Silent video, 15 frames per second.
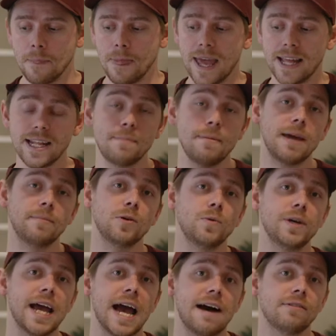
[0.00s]
and then maybe
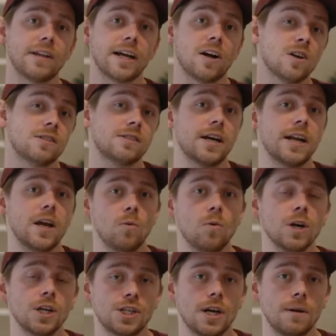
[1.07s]
we have like our Sunday
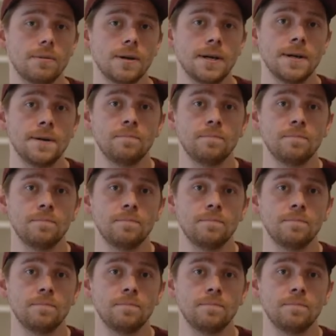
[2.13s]
worship